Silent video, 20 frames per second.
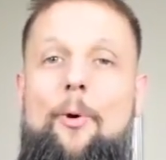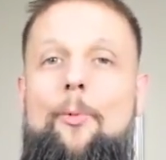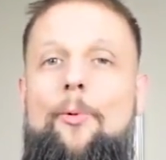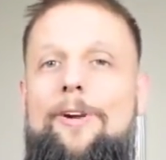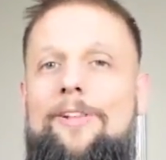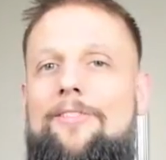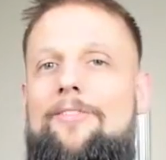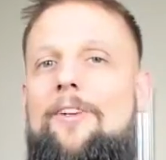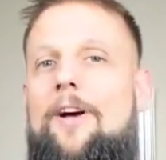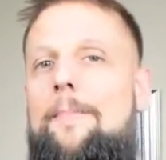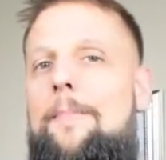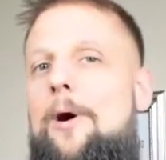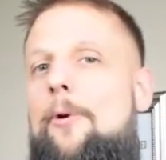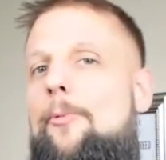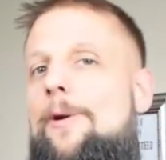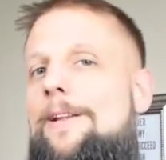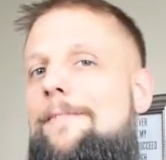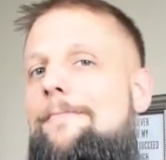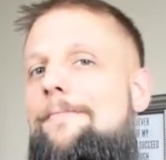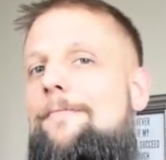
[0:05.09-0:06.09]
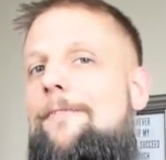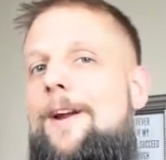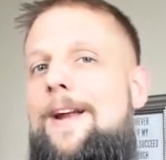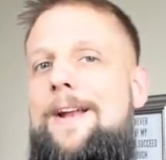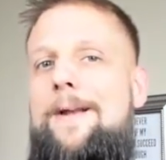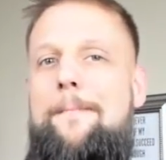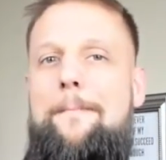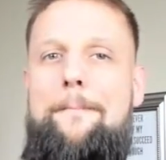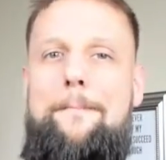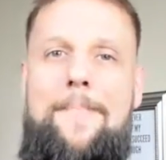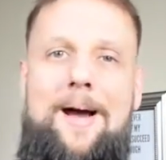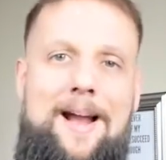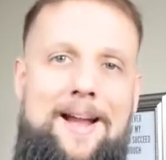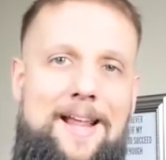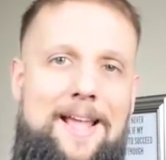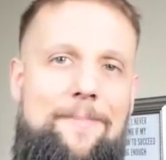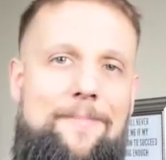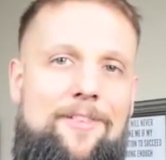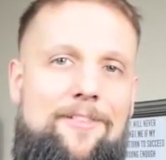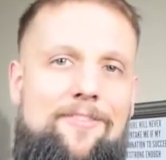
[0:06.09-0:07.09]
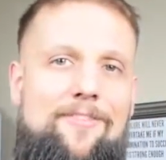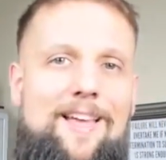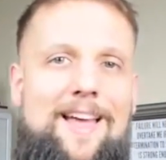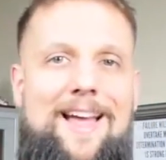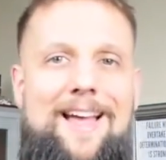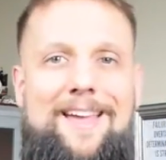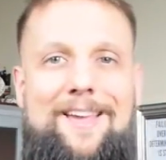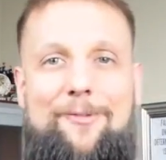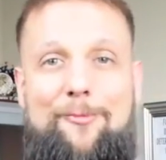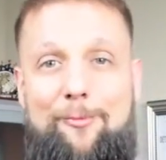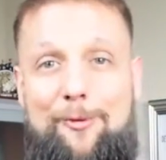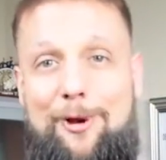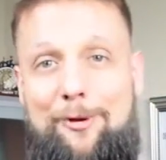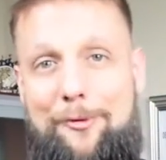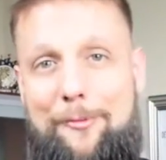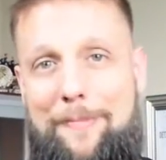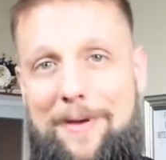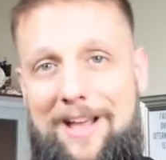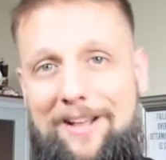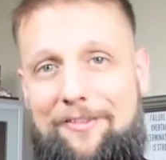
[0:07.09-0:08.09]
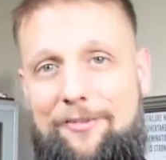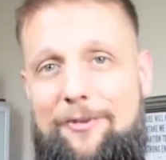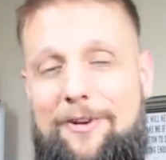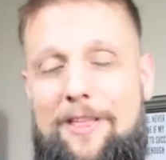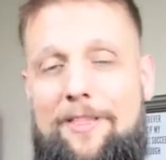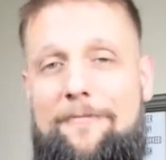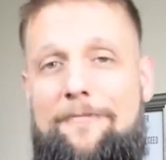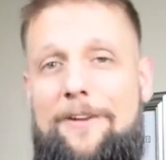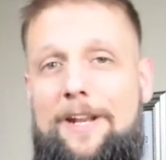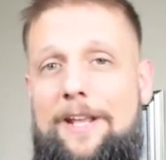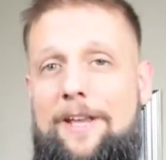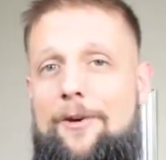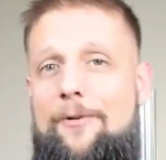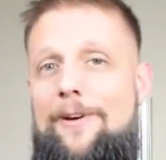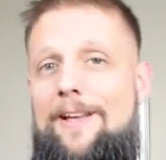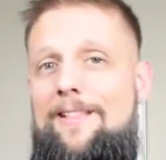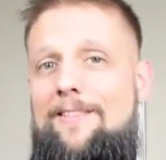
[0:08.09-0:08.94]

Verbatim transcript: What is up, my winning friend? My name is Zach, and welcome back to another video.